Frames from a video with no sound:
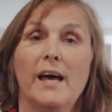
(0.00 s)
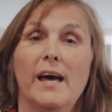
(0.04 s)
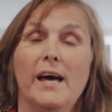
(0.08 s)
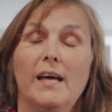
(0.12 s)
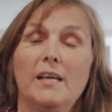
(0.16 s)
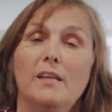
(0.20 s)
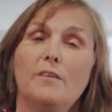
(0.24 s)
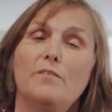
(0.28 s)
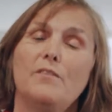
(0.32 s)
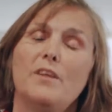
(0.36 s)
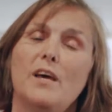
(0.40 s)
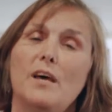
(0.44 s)

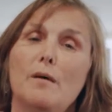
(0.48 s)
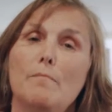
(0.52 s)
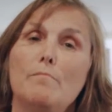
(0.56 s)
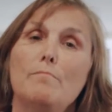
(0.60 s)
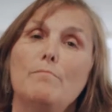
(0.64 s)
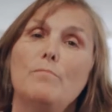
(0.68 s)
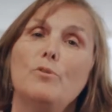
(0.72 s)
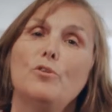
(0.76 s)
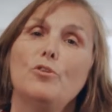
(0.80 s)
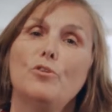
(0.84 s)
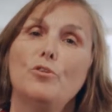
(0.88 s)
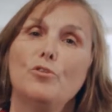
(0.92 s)
And if that
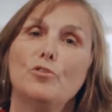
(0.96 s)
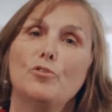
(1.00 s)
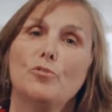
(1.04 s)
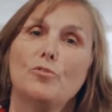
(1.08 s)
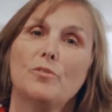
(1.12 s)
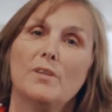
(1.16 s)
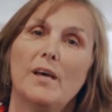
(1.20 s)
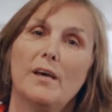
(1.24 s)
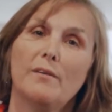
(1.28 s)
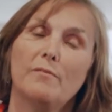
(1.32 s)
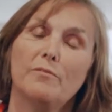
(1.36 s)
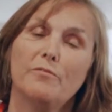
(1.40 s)
mood
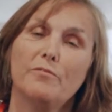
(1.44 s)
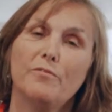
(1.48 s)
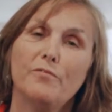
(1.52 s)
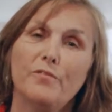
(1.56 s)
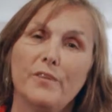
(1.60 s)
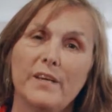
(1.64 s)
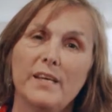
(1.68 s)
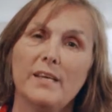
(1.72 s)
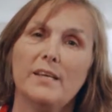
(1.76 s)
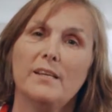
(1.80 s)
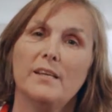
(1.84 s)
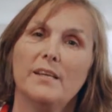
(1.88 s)
or that
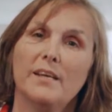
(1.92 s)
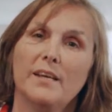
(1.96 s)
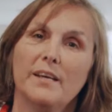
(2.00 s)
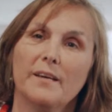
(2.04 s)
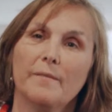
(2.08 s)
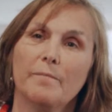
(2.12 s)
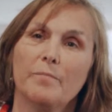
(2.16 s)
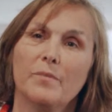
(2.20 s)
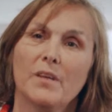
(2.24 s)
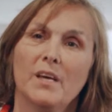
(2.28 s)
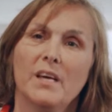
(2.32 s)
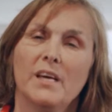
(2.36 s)

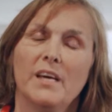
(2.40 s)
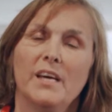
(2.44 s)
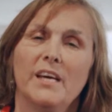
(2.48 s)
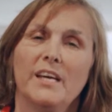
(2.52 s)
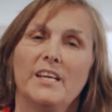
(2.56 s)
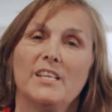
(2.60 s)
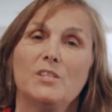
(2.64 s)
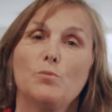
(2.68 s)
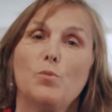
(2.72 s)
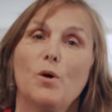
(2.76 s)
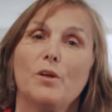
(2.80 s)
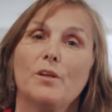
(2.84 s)
feeling
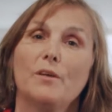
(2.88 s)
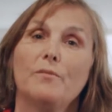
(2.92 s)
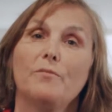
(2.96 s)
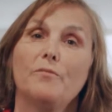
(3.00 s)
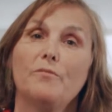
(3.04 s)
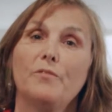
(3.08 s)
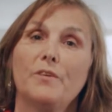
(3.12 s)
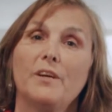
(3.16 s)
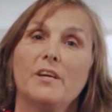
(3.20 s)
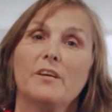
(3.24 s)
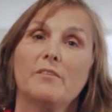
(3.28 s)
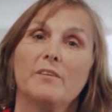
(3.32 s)
is one of
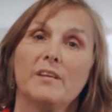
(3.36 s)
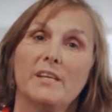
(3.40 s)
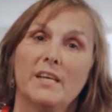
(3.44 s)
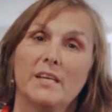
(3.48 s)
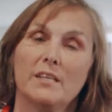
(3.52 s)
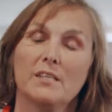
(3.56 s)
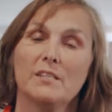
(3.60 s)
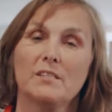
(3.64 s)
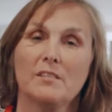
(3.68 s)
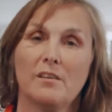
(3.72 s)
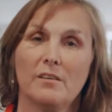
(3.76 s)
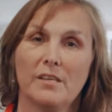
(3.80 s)
fear and
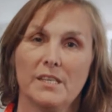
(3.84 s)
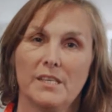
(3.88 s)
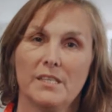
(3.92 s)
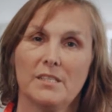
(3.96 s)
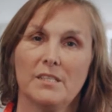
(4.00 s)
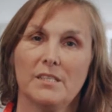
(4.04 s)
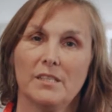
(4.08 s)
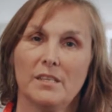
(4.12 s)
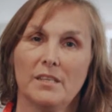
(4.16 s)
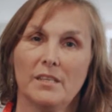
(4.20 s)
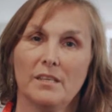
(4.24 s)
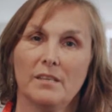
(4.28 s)

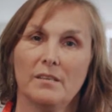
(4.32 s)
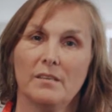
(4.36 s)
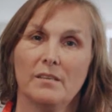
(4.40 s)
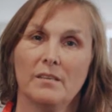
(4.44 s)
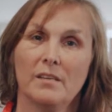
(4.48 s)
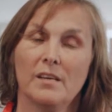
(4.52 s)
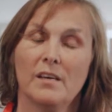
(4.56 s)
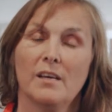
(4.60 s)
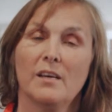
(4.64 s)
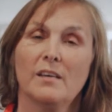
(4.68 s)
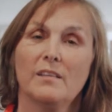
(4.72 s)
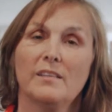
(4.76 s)
anxiety,
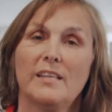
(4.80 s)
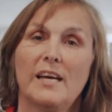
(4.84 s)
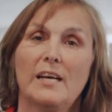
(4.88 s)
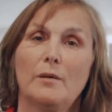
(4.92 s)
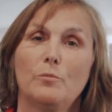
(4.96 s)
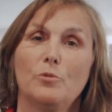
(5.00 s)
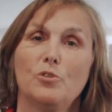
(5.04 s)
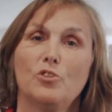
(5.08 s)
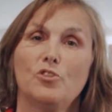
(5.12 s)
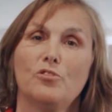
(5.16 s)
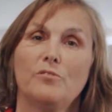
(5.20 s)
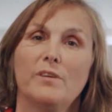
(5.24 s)

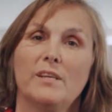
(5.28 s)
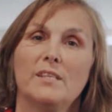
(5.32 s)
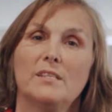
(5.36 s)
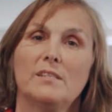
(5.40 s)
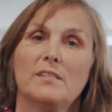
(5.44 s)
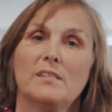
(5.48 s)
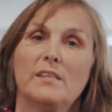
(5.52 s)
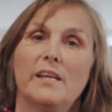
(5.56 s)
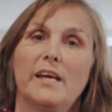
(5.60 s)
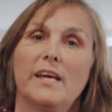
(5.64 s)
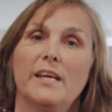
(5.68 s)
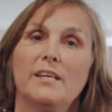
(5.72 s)
that will
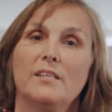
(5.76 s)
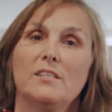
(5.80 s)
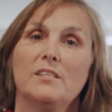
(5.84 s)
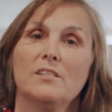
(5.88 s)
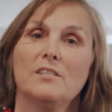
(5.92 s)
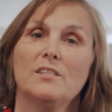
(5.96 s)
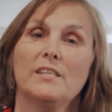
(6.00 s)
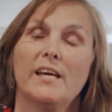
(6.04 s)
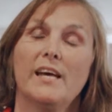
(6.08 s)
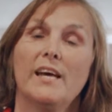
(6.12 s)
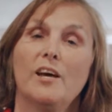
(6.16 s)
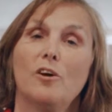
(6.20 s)
translate
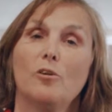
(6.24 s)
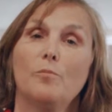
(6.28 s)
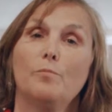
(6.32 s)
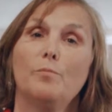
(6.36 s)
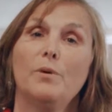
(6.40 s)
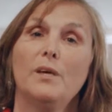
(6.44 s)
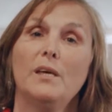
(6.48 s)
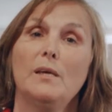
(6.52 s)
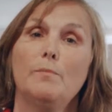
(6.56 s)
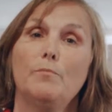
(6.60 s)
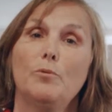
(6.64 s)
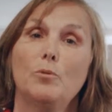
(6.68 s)
into how
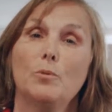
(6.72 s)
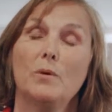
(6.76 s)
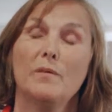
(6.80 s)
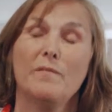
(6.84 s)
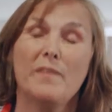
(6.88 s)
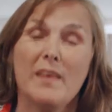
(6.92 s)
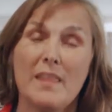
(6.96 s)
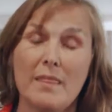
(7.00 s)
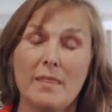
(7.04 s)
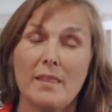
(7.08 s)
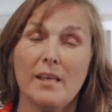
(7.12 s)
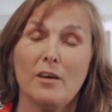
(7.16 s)
people
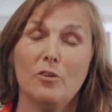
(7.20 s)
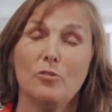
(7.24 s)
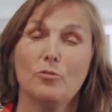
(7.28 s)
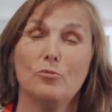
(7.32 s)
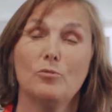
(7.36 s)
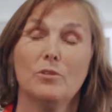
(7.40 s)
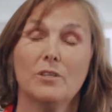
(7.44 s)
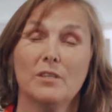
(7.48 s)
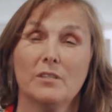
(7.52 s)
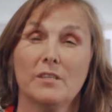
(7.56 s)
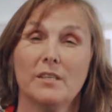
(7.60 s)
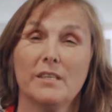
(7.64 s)
within that
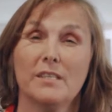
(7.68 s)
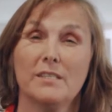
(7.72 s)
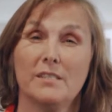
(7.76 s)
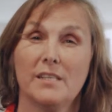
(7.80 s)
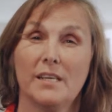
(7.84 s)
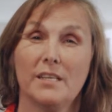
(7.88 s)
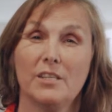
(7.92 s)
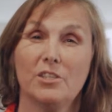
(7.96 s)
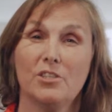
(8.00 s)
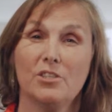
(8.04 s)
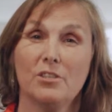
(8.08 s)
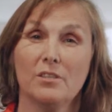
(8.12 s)

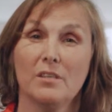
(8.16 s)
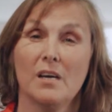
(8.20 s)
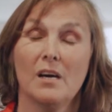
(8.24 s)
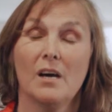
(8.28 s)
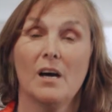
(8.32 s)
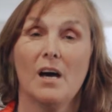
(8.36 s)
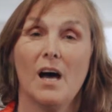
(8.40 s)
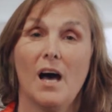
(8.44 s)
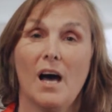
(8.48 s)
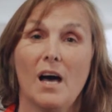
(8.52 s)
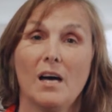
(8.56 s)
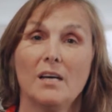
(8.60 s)
organisation
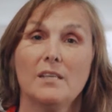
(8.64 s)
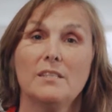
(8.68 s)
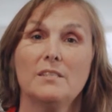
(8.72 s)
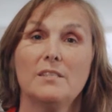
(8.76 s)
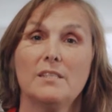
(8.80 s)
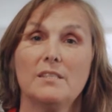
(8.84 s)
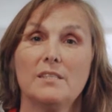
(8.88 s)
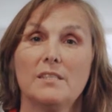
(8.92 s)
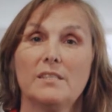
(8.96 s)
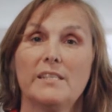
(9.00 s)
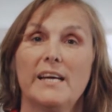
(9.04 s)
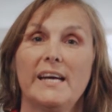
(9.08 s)

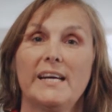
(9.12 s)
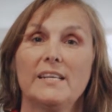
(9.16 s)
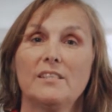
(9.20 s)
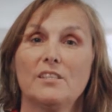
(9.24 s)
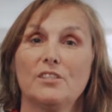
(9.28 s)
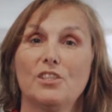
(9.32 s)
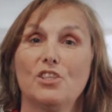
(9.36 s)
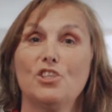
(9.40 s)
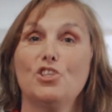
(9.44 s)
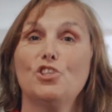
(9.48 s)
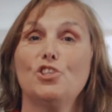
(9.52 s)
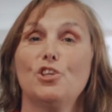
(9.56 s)
understand
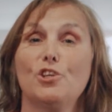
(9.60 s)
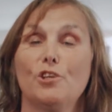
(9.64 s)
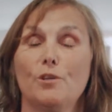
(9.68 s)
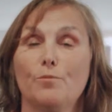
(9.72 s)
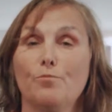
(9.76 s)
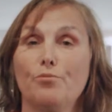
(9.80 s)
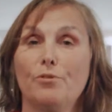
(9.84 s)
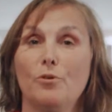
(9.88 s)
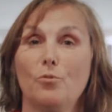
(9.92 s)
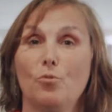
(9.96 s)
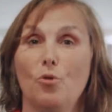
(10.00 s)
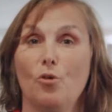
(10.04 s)
and
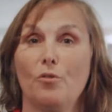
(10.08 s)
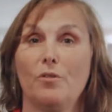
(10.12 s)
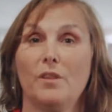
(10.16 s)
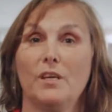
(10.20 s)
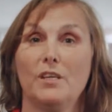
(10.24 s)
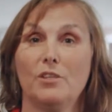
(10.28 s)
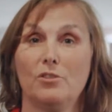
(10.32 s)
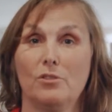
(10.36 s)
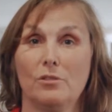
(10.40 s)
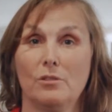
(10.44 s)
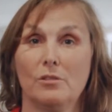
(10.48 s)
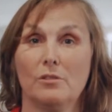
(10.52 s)
interpret what
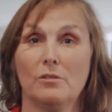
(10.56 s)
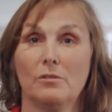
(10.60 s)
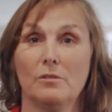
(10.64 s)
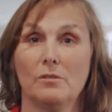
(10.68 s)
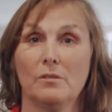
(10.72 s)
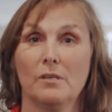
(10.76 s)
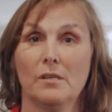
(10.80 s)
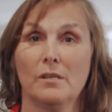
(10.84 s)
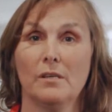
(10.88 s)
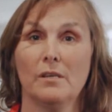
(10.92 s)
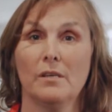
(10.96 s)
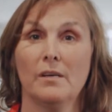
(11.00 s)
they do,
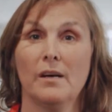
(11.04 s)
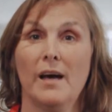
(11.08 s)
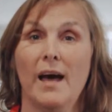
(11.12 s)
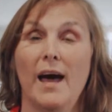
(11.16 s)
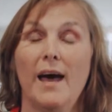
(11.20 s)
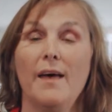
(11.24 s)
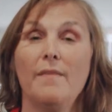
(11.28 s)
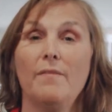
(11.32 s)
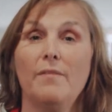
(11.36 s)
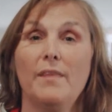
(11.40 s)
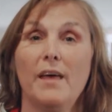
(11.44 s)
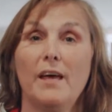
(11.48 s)

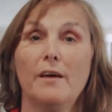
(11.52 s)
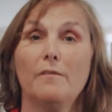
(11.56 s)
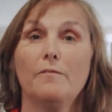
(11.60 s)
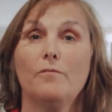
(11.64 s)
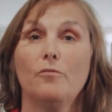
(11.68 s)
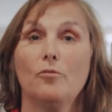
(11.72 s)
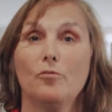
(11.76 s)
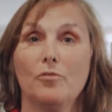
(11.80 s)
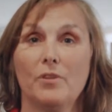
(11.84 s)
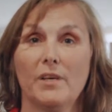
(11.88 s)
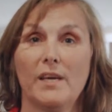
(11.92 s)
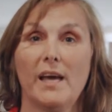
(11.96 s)
and
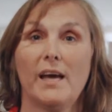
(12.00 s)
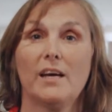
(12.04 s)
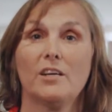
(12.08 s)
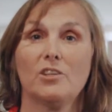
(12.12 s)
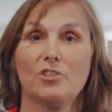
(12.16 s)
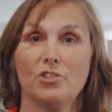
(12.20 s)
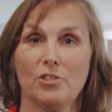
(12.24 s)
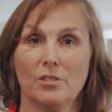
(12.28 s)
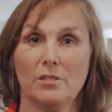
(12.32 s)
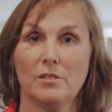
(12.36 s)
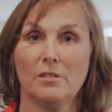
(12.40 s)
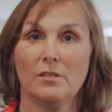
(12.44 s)
therefore the
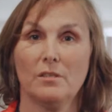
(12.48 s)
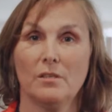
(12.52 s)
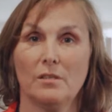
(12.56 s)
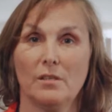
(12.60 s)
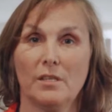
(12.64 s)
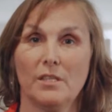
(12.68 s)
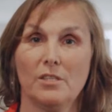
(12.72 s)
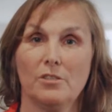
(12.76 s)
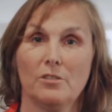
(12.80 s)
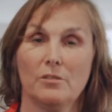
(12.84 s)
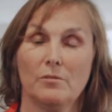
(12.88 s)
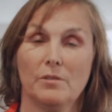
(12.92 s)
actions that
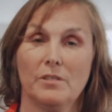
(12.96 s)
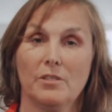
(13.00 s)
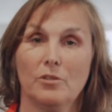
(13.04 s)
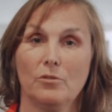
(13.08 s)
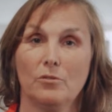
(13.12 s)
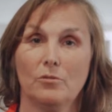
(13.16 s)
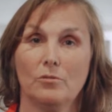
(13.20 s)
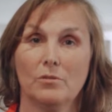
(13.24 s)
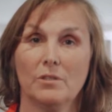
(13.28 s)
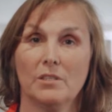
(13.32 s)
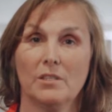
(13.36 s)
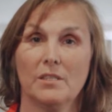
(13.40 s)
they do in that
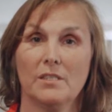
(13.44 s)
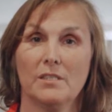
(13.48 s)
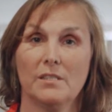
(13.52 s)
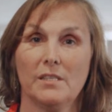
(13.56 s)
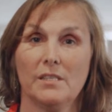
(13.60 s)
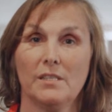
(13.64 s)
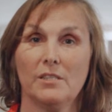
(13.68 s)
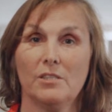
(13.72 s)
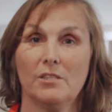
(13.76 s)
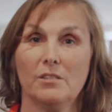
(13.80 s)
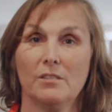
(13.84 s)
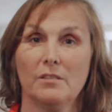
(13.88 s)

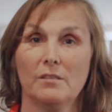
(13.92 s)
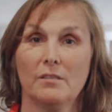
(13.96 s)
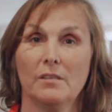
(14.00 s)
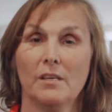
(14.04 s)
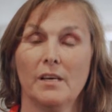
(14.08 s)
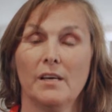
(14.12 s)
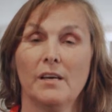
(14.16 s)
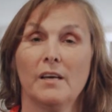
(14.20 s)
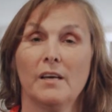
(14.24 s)
organisation.